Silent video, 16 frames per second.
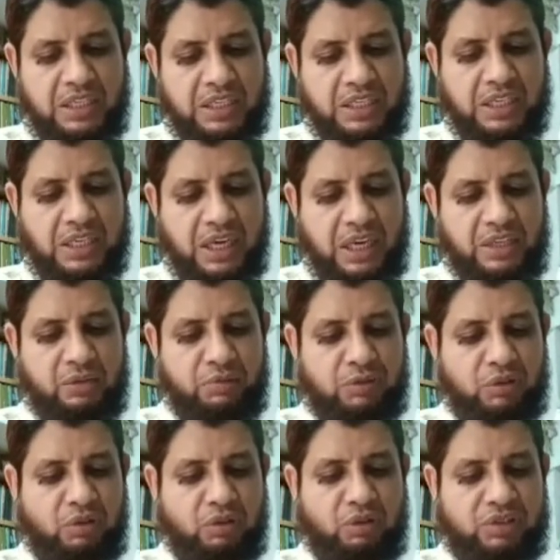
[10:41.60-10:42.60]
right
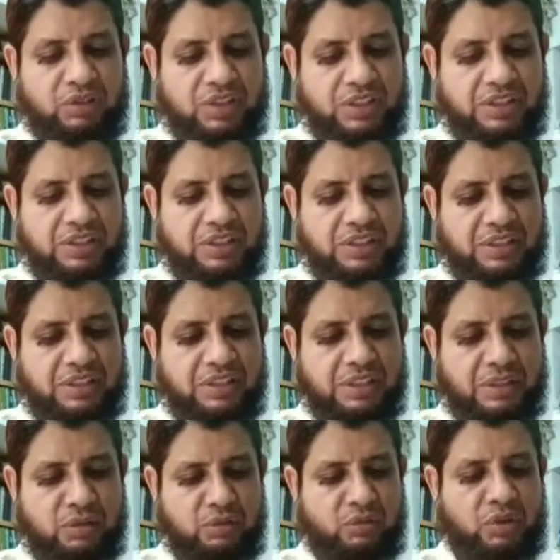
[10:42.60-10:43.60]
of all
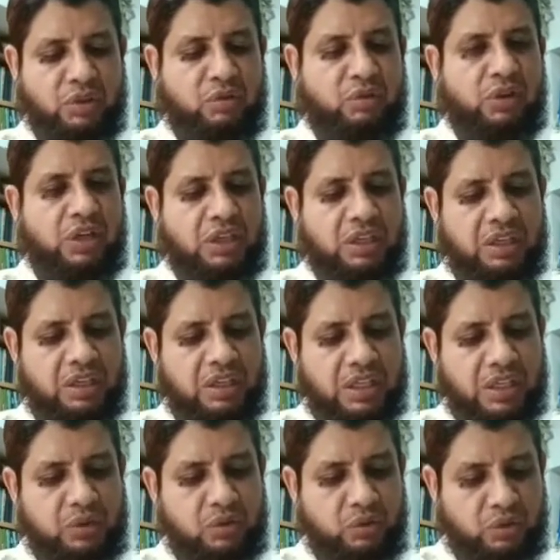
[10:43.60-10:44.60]
citizens to equal
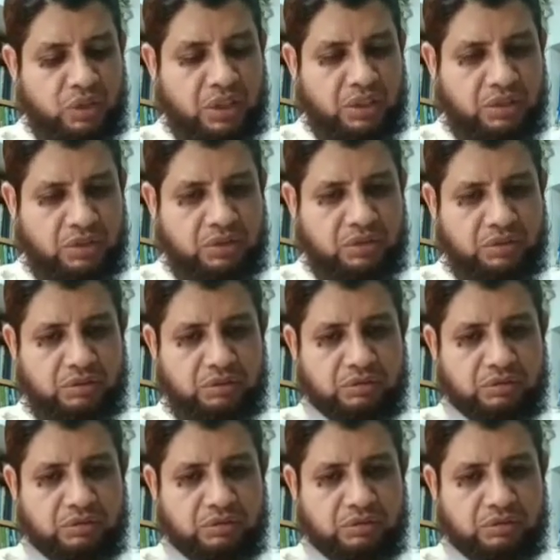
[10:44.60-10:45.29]
education.